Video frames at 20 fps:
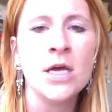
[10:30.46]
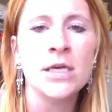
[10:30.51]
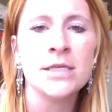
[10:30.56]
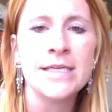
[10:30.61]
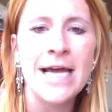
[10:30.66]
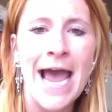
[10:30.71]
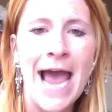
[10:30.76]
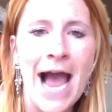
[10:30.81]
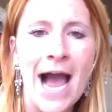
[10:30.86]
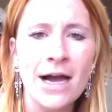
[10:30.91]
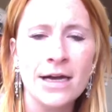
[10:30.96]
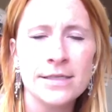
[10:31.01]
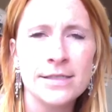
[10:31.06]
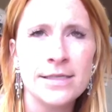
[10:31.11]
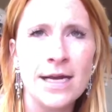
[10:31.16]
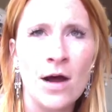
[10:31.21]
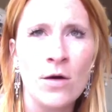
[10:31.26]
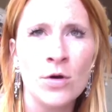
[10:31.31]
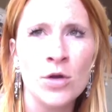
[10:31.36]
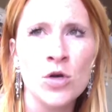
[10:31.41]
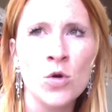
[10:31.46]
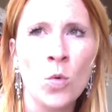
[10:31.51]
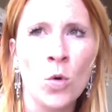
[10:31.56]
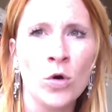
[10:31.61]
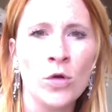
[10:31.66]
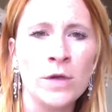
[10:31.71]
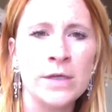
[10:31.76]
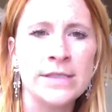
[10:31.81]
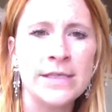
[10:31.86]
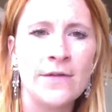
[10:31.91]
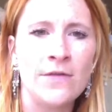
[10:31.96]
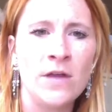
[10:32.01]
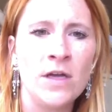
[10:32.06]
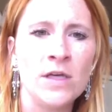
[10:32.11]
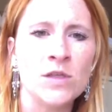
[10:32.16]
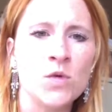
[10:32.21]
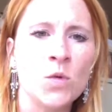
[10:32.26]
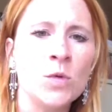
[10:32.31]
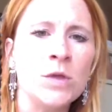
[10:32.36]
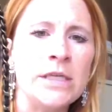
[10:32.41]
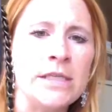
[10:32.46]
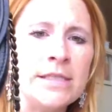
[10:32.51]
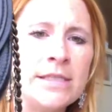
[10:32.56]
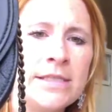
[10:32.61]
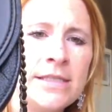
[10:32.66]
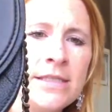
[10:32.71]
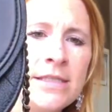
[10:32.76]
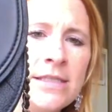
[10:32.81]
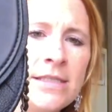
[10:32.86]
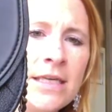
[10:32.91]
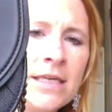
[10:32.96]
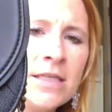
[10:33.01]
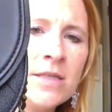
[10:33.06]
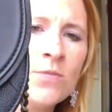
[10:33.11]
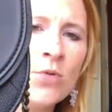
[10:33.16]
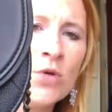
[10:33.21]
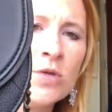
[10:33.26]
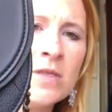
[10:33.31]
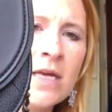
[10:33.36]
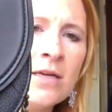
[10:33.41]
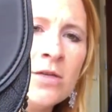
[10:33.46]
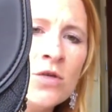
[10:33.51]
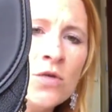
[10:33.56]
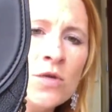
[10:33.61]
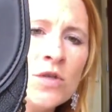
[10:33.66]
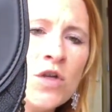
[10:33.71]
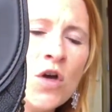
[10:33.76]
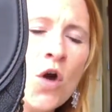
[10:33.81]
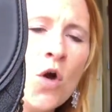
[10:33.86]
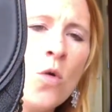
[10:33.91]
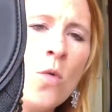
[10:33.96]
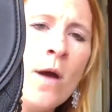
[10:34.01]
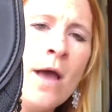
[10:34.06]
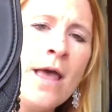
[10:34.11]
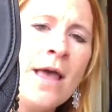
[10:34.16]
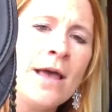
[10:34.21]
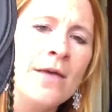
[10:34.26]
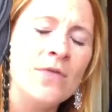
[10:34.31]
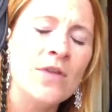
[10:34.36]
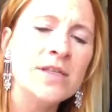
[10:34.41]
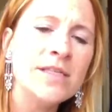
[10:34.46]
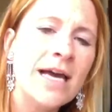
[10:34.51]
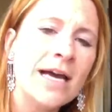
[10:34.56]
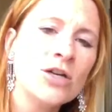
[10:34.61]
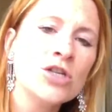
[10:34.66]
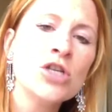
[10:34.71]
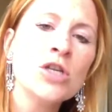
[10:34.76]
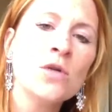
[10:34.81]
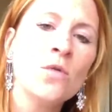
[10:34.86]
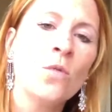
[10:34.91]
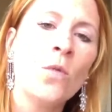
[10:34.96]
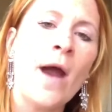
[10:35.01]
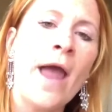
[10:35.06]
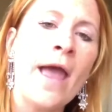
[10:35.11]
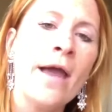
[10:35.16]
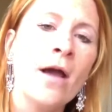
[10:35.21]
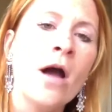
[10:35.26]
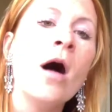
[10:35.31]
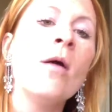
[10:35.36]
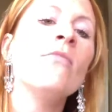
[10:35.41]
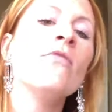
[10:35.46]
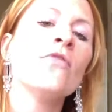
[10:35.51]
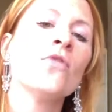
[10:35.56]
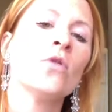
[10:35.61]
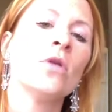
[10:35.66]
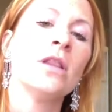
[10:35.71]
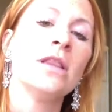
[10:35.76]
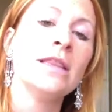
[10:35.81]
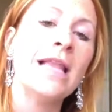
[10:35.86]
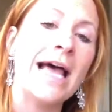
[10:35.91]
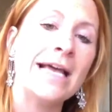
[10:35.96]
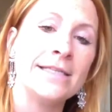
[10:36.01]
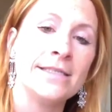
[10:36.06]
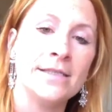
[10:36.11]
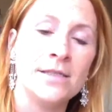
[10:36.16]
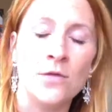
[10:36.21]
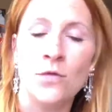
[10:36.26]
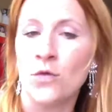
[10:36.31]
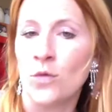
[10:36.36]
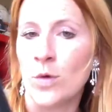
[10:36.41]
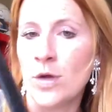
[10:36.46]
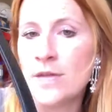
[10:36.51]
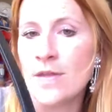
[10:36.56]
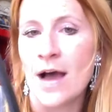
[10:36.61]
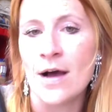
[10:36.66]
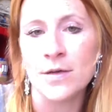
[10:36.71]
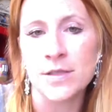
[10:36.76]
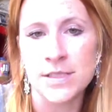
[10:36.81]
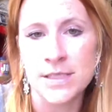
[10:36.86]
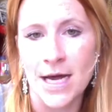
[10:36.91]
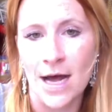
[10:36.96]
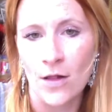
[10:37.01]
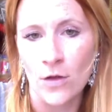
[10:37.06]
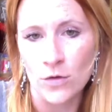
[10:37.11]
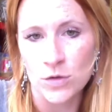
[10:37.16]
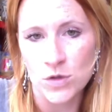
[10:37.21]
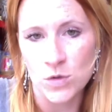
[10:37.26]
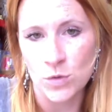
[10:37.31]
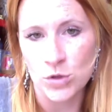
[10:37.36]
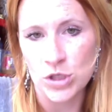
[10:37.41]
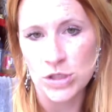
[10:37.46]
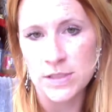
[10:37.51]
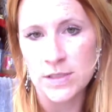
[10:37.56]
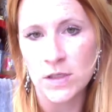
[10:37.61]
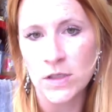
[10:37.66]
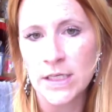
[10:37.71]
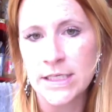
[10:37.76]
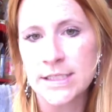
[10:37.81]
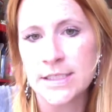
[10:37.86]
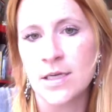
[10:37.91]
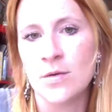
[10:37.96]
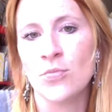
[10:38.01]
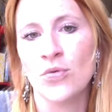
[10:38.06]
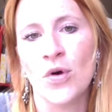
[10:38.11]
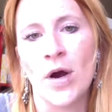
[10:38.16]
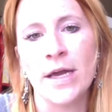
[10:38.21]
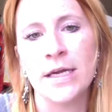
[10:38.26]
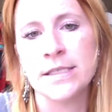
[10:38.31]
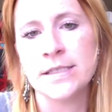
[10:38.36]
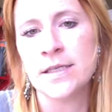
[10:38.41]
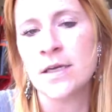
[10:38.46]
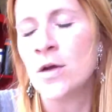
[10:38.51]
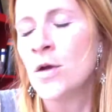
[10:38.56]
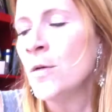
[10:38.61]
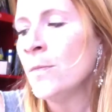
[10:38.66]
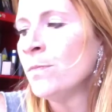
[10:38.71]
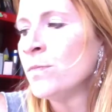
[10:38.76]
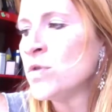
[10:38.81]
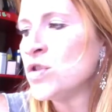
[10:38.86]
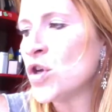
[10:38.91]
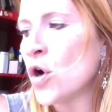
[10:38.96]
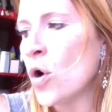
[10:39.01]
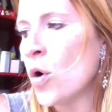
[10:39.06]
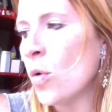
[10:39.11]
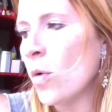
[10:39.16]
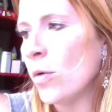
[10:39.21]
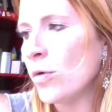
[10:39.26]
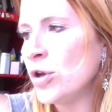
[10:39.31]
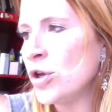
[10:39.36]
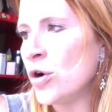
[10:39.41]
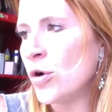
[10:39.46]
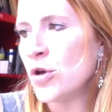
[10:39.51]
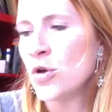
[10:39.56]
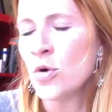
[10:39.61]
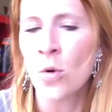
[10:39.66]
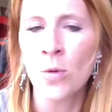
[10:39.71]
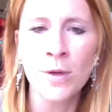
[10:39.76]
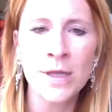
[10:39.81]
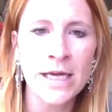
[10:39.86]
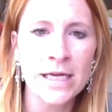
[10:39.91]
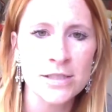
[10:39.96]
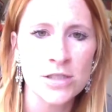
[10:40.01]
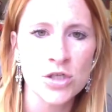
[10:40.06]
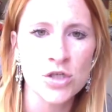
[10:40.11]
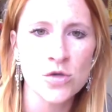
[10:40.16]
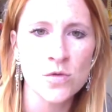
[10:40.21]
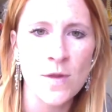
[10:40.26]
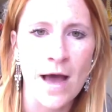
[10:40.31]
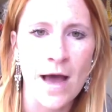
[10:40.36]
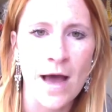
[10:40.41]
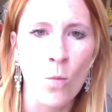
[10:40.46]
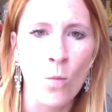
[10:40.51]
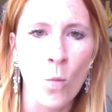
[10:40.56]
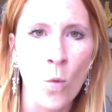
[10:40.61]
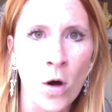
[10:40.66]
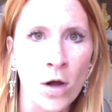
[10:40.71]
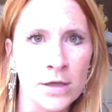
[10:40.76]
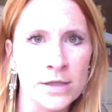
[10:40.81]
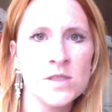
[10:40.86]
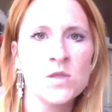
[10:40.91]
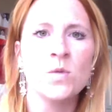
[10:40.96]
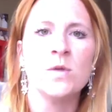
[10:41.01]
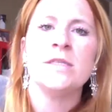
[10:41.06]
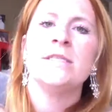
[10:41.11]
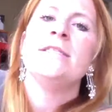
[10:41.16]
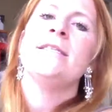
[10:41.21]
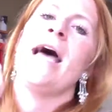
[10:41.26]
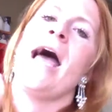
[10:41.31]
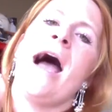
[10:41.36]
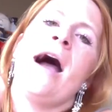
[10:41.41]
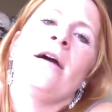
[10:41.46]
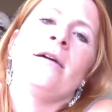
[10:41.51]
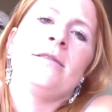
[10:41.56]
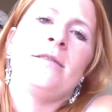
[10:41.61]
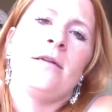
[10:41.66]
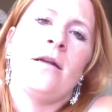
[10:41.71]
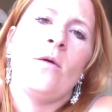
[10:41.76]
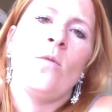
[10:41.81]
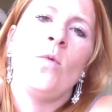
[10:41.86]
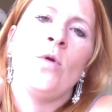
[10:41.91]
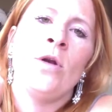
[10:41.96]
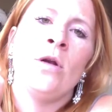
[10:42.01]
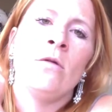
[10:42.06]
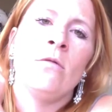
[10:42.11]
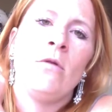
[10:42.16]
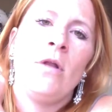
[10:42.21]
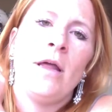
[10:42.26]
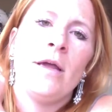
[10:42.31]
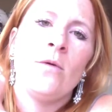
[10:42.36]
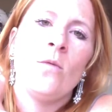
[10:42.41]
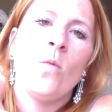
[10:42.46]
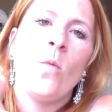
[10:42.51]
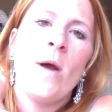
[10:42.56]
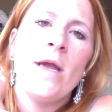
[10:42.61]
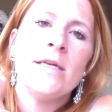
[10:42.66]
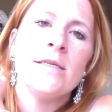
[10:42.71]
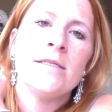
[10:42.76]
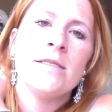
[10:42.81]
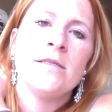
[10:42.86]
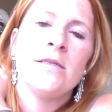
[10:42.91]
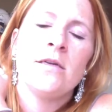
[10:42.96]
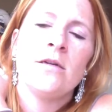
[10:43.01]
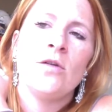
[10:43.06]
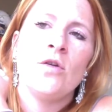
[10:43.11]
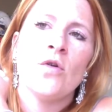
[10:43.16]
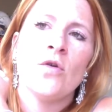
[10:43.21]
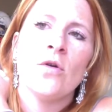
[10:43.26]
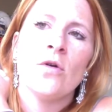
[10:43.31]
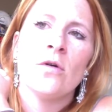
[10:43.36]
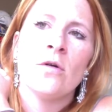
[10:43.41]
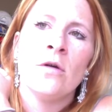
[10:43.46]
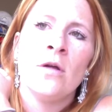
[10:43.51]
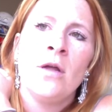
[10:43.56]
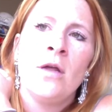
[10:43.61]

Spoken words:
tax down in New Orleans, I think, is only 6% or so, this actually rang up for less than $3,000, which is the listed price. So, you know, you only get to do that once with Saks, and I wouldn't like waste your